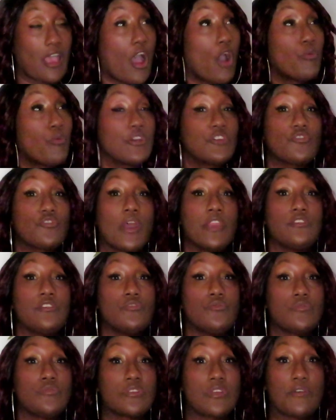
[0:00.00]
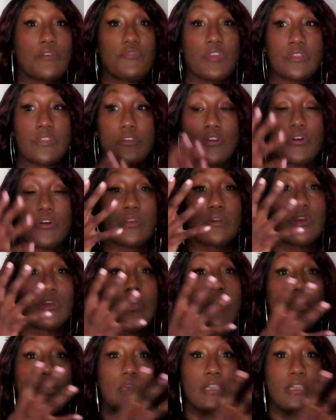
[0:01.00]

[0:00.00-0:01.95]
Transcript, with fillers: I always try to use stuff that's going to